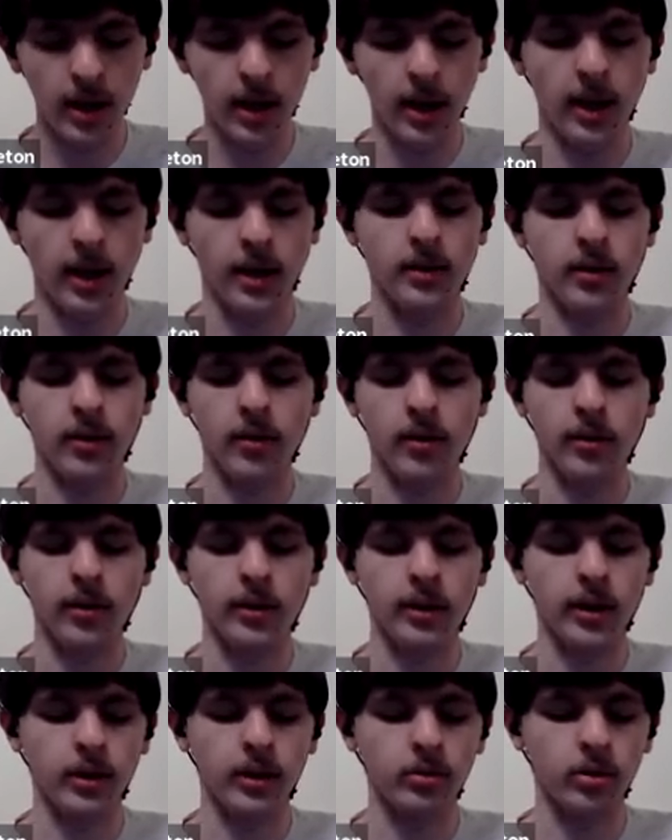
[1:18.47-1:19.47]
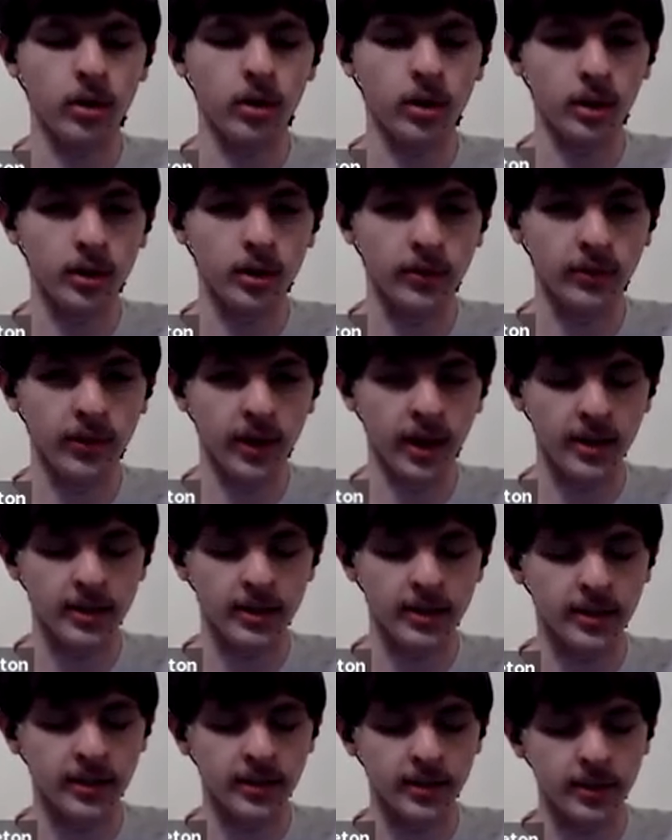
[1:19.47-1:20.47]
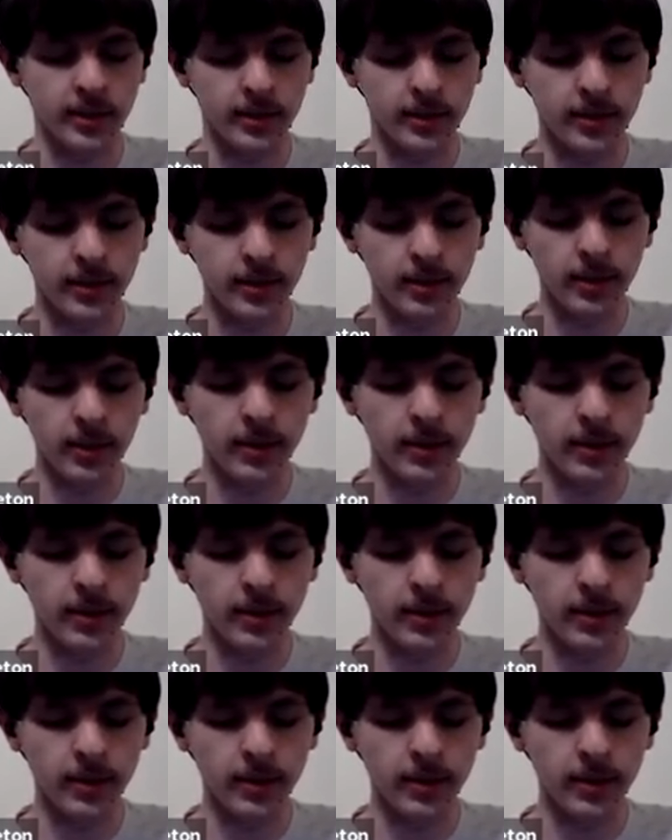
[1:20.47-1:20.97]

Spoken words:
and other electronic devices.